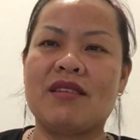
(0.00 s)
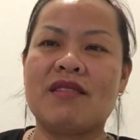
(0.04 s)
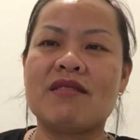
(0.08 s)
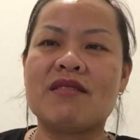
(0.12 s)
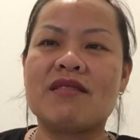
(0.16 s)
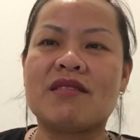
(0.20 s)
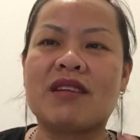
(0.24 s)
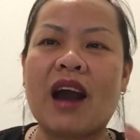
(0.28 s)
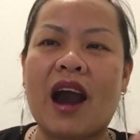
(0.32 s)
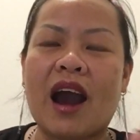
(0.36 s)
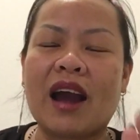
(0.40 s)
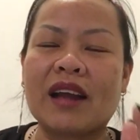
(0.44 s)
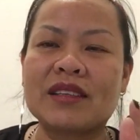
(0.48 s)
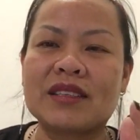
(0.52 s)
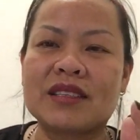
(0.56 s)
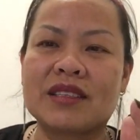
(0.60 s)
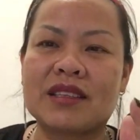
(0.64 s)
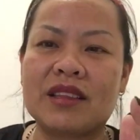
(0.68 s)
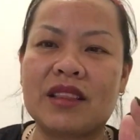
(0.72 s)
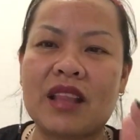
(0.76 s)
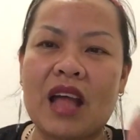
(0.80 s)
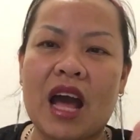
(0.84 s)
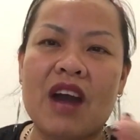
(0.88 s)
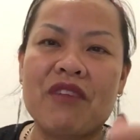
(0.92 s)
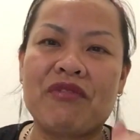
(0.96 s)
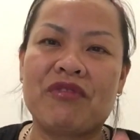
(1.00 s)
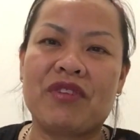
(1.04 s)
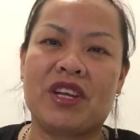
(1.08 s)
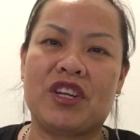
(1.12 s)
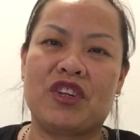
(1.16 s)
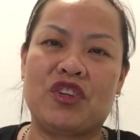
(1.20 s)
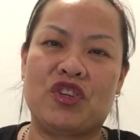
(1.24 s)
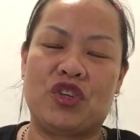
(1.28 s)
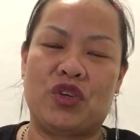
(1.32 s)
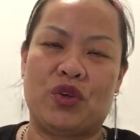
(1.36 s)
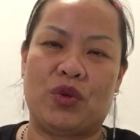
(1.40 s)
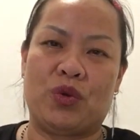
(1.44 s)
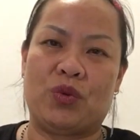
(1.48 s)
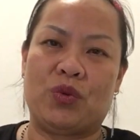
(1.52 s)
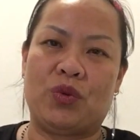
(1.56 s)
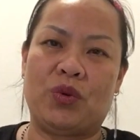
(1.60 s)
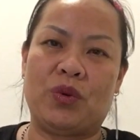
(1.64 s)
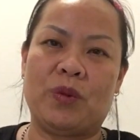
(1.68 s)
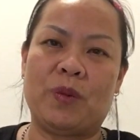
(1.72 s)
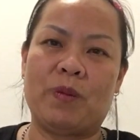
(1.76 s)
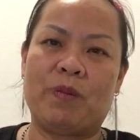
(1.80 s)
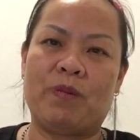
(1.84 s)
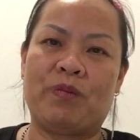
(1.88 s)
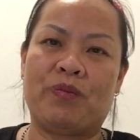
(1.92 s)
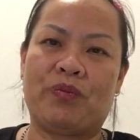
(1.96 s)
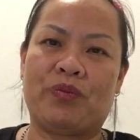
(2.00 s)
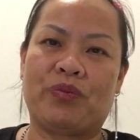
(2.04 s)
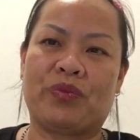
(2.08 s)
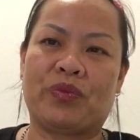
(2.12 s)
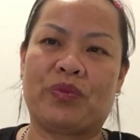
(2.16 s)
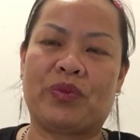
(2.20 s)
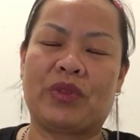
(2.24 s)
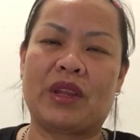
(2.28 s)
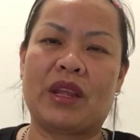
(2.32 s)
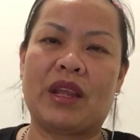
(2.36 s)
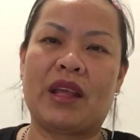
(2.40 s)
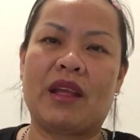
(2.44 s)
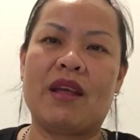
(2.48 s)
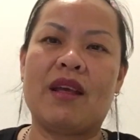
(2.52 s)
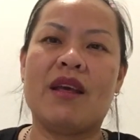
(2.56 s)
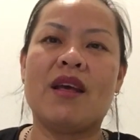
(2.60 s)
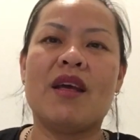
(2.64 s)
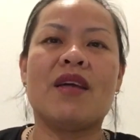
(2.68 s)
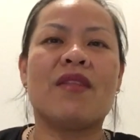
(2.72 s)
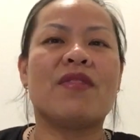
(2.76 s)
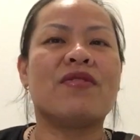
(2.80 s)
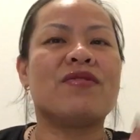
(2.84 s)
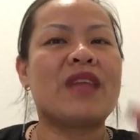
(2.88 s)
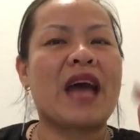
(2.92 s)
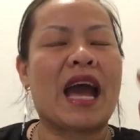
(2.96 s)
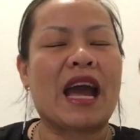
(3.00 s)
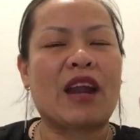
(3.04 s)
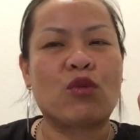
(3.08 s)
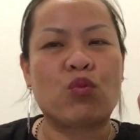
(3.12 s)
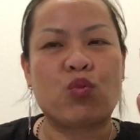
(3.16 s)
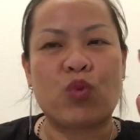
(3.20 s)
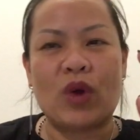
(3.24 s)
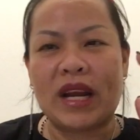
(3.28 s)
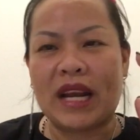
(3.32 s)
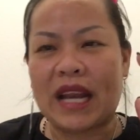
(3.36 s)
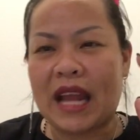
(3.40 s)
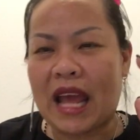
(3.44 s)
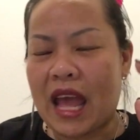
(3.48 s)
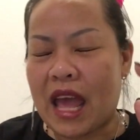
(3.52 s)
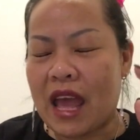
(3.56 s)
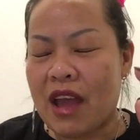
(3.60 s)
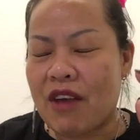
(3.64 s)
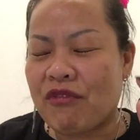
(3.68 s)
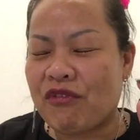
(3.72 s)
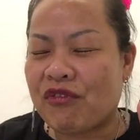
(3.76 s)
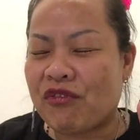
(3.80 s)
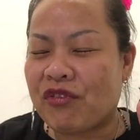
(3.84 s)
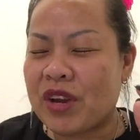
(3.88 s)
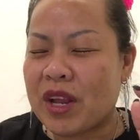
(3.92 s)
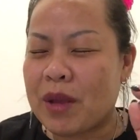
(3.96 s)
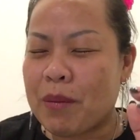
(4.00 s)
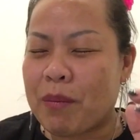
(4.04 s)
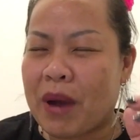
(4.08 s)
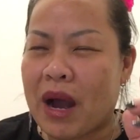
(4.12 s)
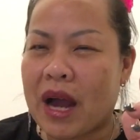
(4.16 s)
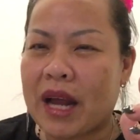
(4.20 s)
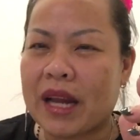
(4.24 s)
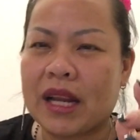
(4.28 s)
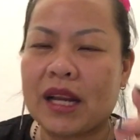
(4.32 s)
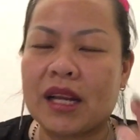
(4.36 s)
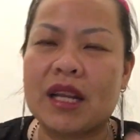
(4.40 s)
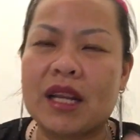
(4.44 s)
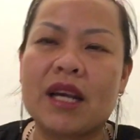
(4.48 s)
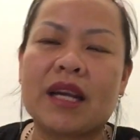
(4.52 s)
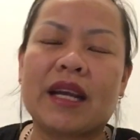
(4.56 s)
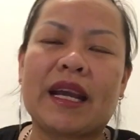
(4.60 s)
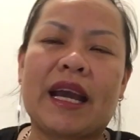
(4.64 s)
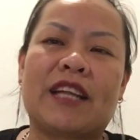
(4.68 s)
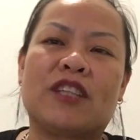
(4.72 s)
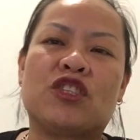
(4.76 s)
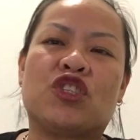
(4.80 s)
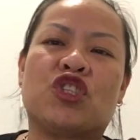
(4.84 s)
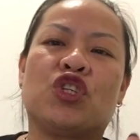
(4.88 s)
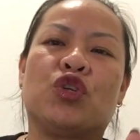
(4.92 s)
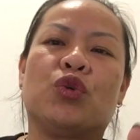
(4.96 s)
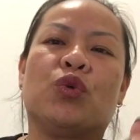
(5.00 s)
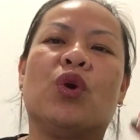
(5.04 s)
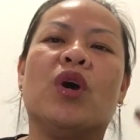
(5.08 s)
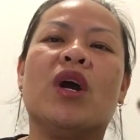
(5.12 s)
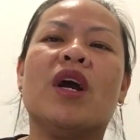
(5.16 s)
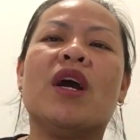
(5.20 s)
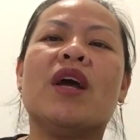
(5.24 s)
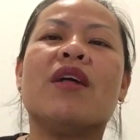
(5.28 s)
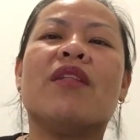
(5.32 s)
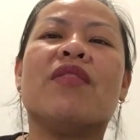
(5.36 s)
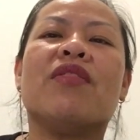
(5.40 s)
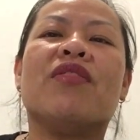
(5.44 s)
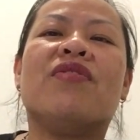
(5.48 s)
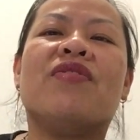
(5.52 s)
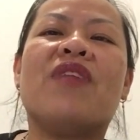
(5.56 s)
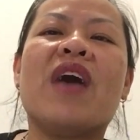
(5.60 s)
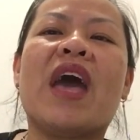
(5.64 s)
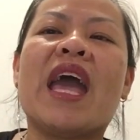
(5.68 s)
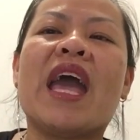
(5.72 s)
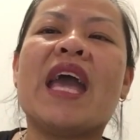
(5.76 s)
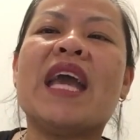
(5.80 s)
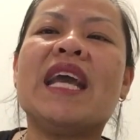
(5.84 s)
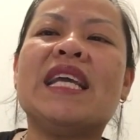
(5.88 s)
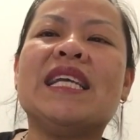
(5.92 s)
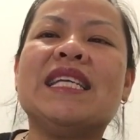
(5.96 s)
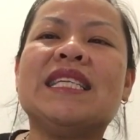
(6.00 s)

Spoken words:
God's love in you. That when everybody look at you, they